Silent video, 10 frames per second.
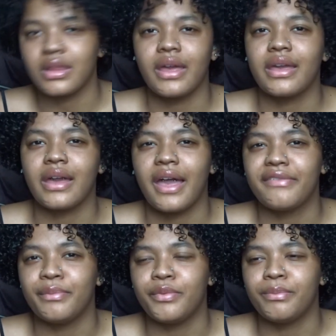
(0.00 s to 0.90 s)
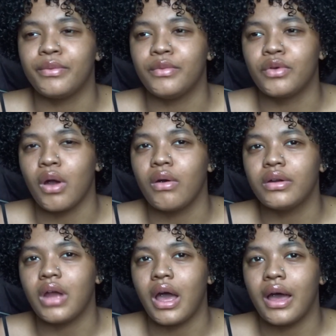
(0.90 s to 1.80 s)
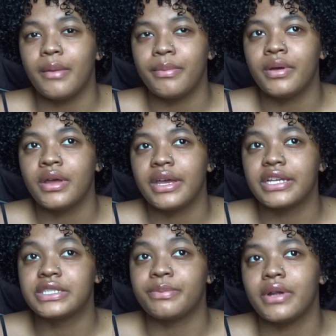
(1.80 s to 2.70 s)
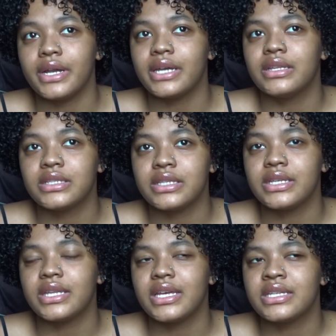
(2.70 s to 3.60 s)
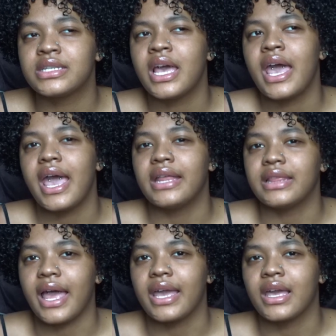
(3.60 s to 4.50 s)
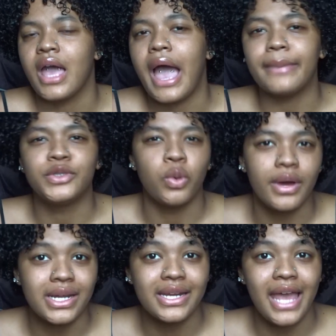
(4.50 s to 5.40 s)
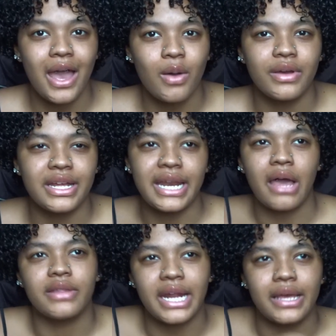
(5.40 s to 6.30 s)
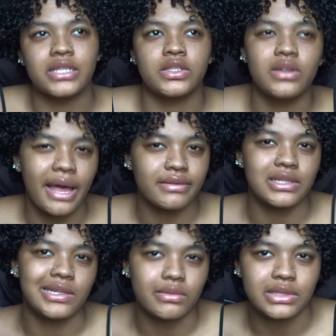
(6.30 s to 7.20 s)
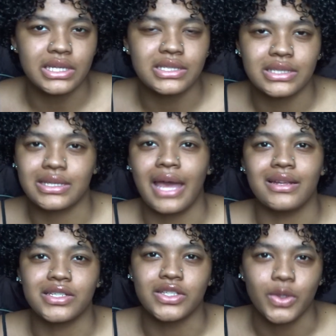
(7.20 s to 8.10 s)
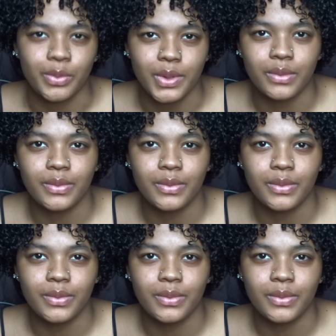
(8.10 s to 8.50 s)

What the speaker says: Like, I've grown up experiencing this, and like, I'm 20 now, and now that I still have to deal with this, it's kind of stupid.